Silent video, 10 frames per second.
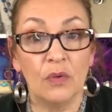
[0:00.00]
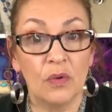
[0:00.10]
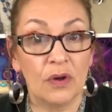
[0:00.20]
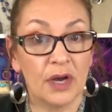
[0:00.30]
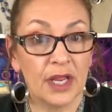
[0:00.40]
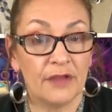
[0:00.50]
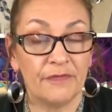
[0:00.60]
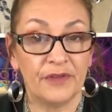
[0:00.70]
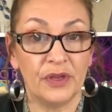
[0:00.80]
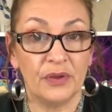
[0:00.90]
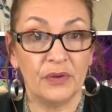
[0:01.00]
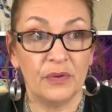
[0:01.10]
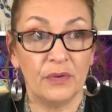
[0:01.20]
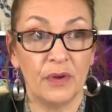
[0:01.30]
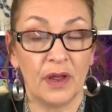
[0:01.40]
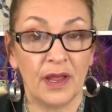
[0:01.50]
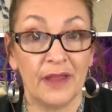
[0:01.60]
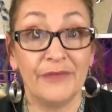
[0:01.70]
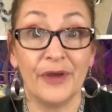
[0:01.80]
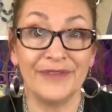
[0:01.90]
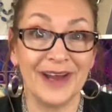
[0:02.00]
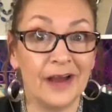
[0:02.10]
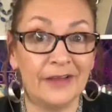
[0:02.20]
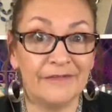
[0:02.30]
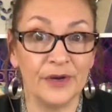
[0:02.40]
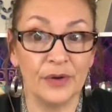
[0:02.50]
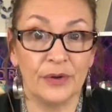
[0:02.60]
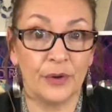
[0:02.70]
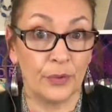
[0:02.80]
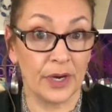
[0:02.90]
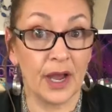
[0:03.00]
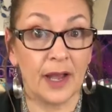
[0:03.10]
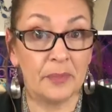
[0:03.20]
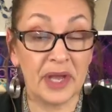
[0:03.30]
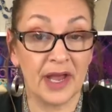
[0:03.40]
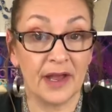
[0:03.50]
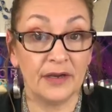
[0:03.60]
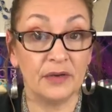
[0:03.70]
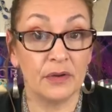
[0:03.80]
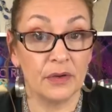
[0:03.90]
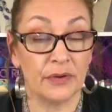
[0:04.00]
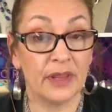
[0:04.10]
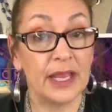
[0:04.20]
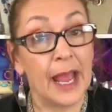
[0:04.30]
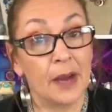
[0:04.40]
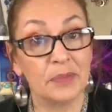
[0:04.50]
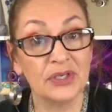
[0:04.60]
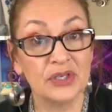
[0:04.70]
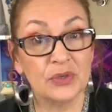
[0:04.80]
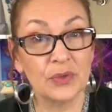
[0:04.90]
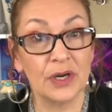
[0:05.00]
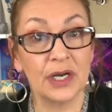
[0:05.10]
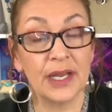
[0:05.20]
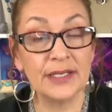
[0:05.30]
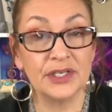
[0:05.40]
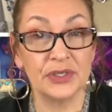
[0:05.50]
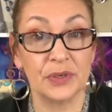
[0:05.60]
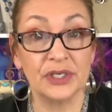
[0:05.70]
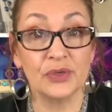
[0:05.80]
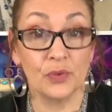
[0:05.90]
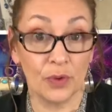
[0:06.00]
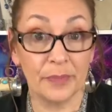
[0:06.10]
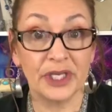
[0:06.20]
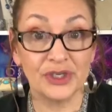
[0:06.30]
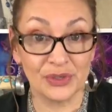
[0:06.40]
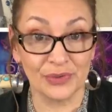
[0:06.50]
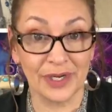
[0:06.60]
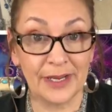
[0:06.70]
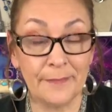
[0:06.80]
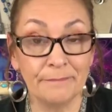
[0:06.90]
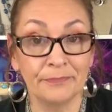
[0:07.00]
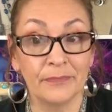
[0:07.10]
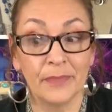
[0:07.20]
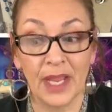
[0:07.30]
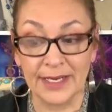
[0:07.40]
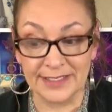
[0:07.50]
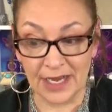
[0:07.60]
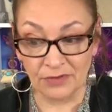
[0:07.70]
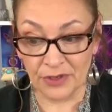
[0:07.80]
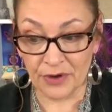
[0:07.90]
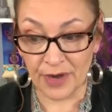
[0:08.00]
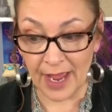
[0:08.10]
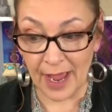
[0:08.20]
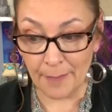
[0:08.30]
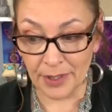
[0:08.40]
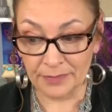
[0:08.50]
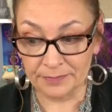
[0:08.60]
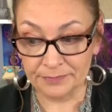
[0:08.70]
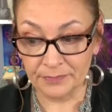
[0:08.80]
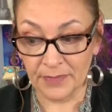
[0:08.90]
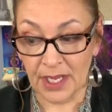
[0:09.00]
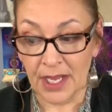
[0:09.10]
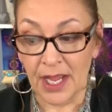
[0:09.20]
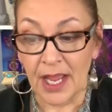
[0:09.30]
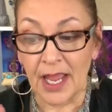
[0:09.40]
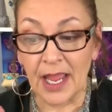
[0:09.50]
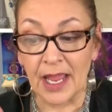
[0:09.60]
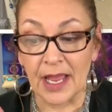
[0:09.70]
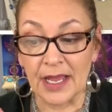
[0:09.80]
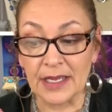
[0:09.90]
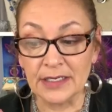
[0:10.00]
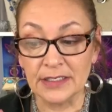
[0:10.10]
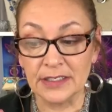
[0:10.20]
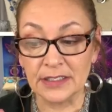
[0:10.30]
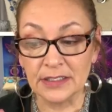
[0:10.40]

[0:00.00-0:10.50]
or if you if you have an iPhone or an iPad, you can go to the Apple Store and search Orbit Jewelry and download our app. And